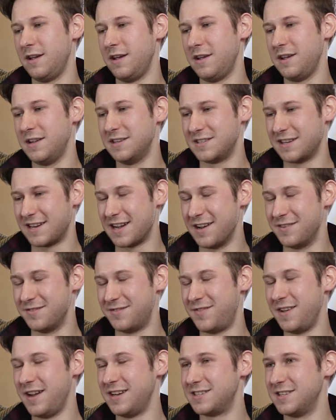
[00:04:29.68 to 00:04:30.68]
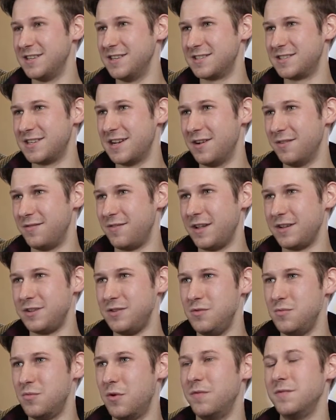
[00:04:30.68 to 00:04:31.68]
is a kind of fix in itself. Like,
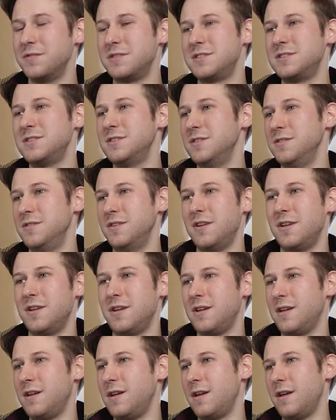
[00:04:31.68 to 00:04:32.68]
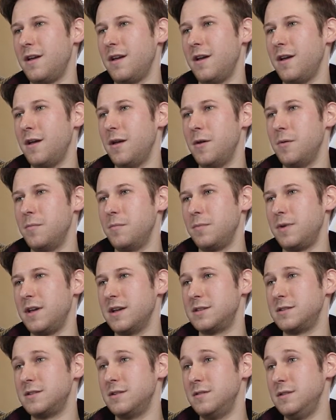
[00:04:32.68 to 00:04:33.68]
you want to
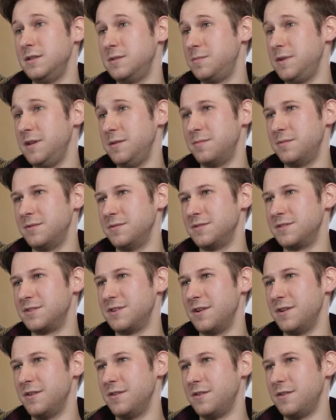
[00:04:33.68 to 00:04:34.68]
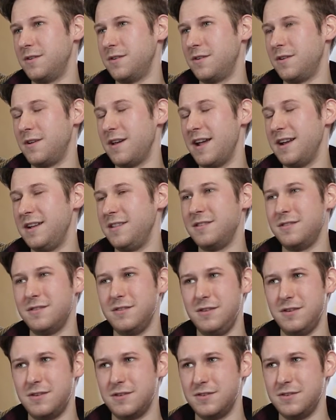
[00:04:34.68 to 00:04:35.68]
get to know these people, so anything
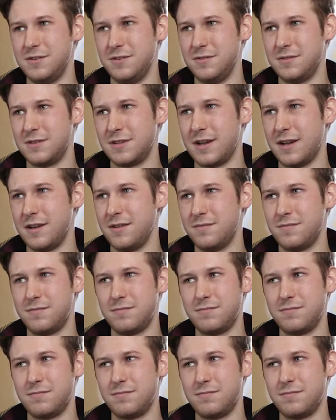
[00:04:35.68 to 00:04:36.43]
that you can do to kind